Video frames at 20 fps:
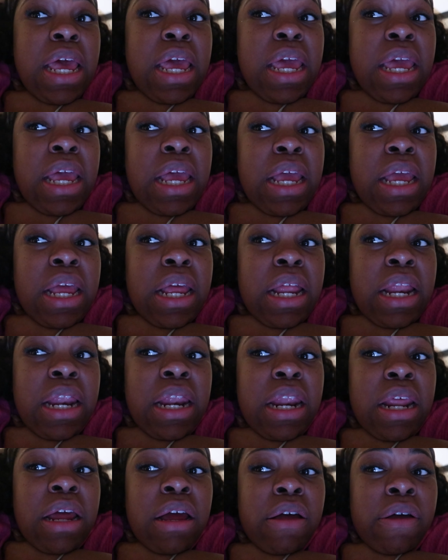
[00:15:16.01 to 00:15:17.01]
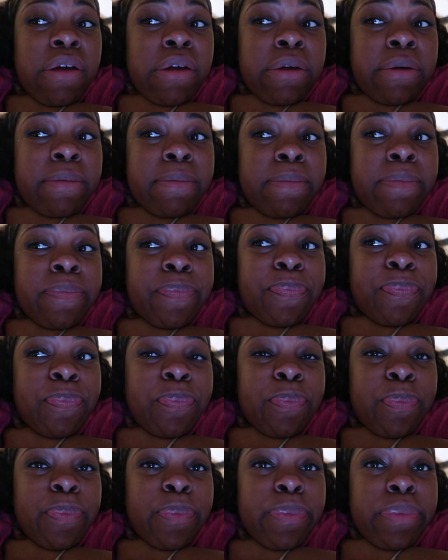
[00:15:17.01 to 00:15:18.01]
and um,
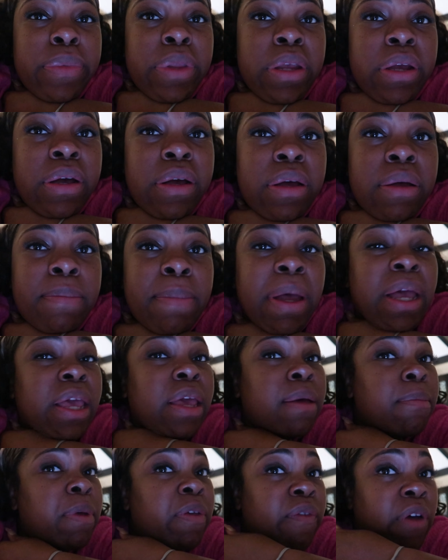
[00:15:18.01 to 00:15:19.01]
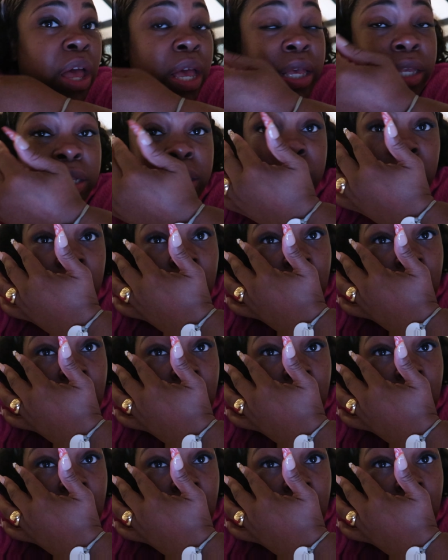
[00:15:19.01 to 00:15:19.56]
a Miami Vice.